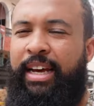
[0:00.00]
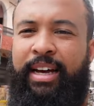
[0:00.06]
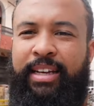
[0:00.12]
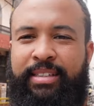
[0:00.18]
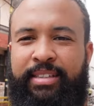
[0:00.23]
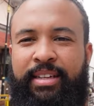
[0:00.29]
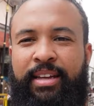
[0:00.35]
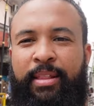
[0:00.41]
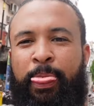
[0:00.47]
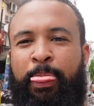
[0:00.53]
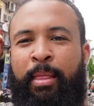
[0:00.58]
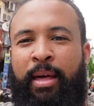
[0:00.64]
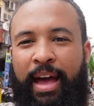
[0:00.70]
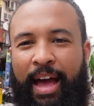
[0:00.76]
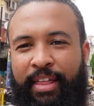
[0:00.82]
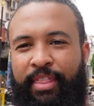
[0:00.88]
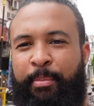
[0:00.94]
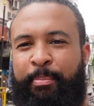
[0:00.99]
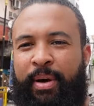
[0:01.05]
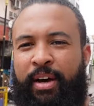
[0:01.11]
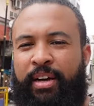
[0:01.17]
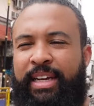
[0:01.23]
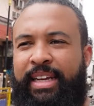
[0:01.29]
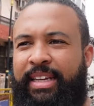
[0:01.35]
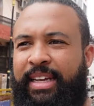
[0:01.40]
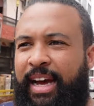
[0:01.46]
us at the
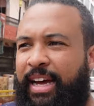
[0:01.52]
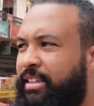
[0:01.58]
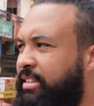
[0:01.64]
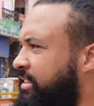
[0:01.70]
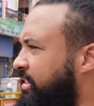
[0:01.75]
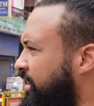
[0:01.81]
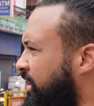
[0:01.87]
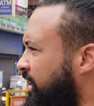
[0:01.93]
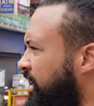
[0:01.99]
burning ghats.